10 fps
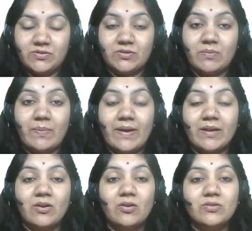so the
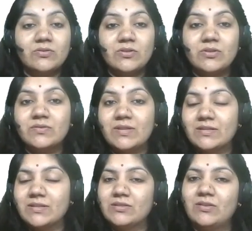bank also use
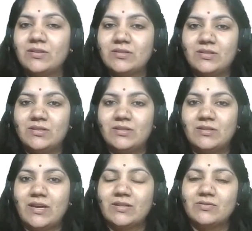that technology.
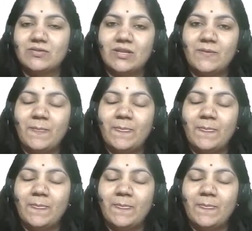And today,